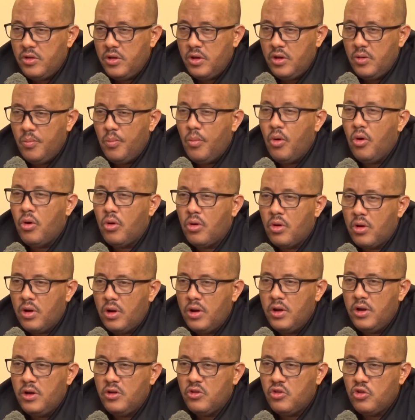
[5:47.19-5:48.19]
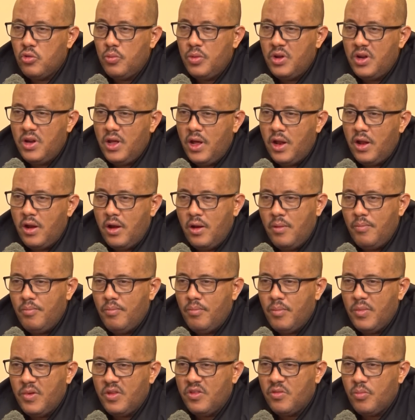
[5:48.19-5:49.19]
more needs to be done,
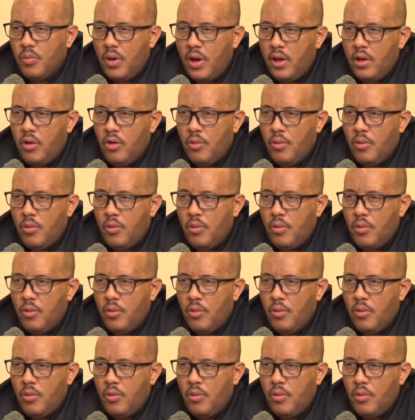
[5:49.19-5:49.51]
and it's my